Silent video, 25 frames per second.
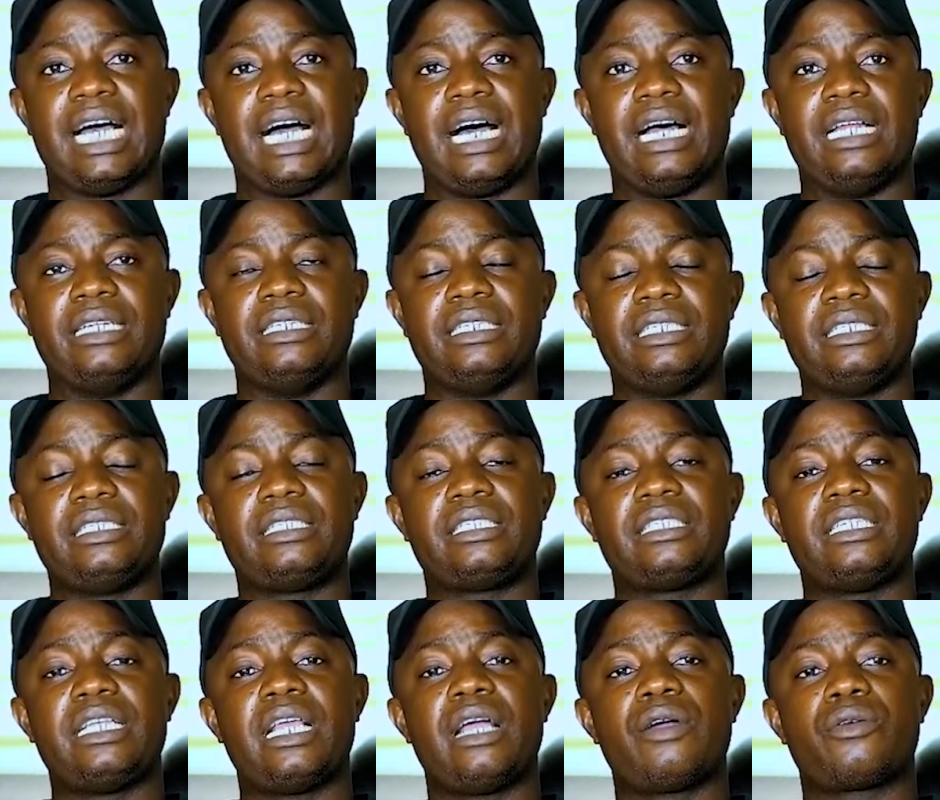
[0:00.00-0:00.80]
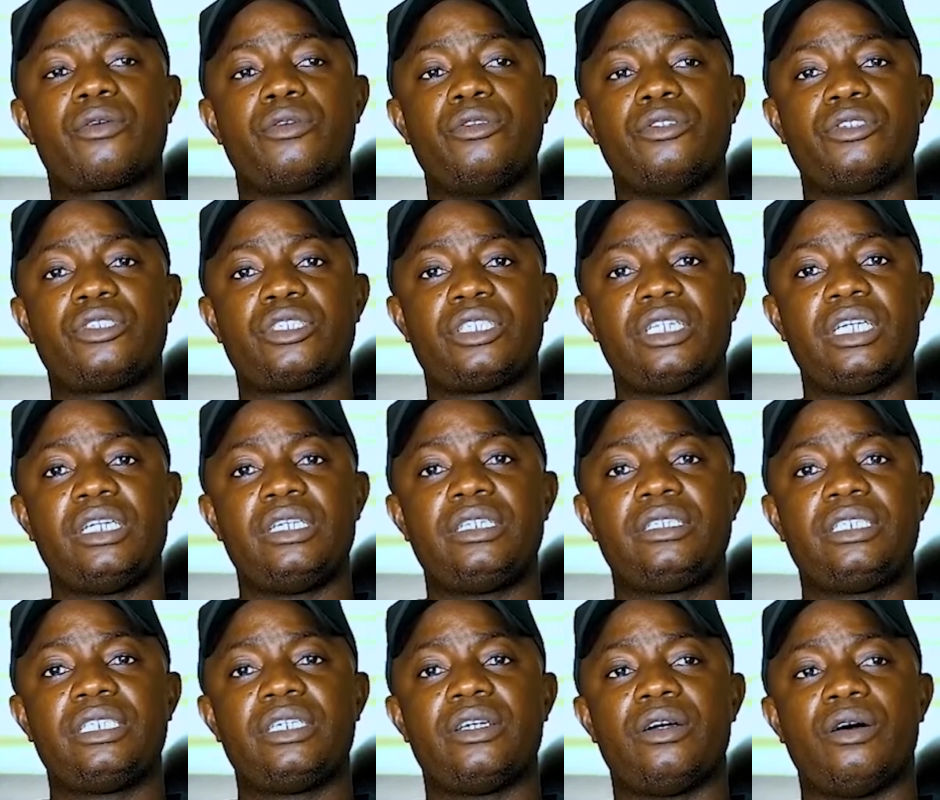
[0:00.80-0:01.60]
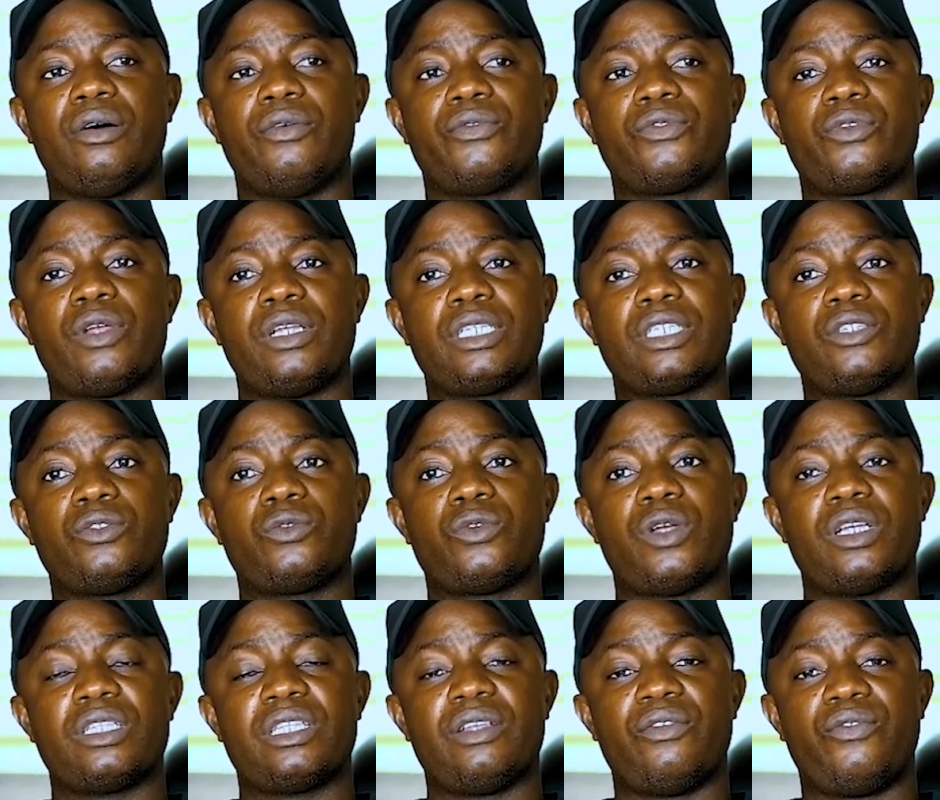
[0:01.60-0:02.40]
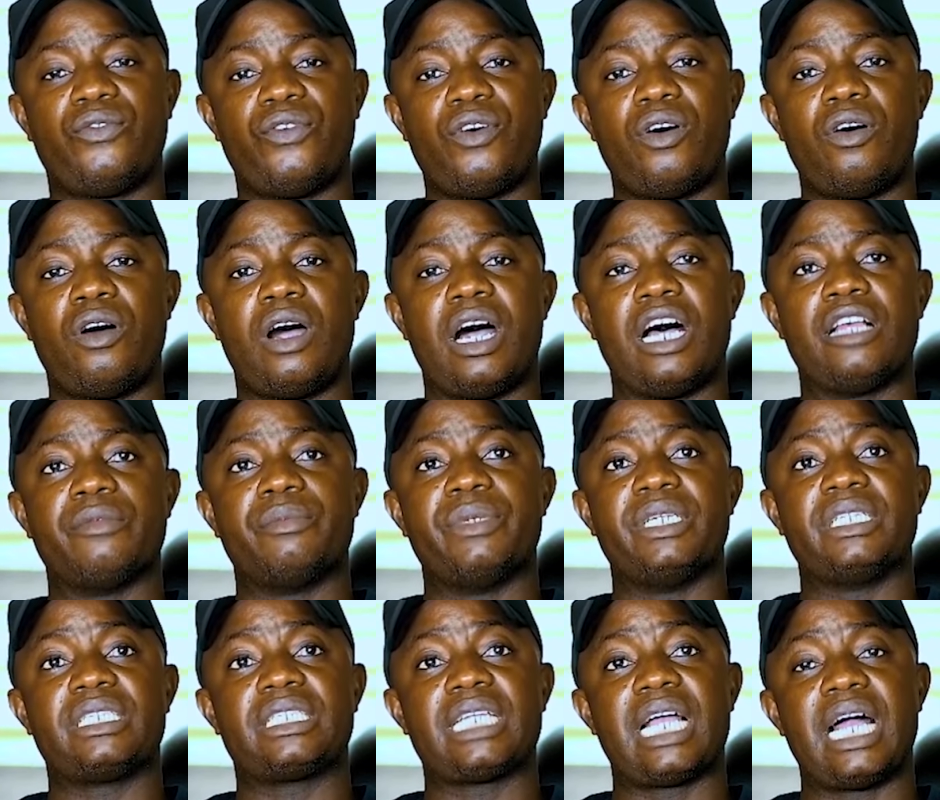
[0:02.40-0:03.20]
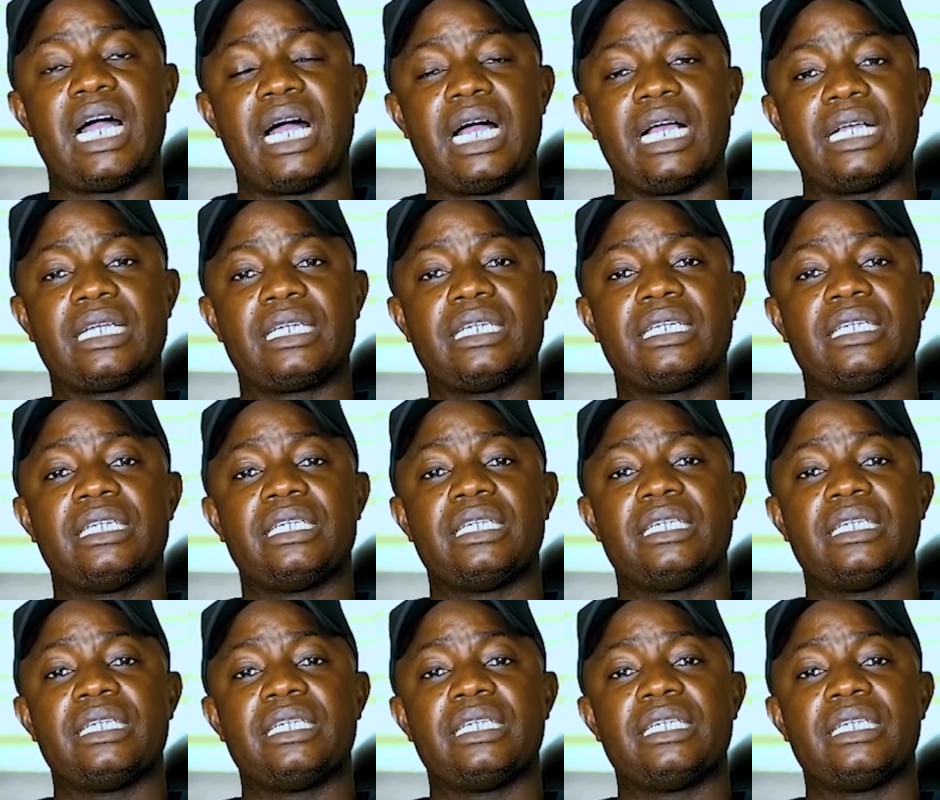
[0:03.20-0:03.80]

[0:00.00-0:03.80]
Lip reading: And this year, Crusade of 2024 has been tagged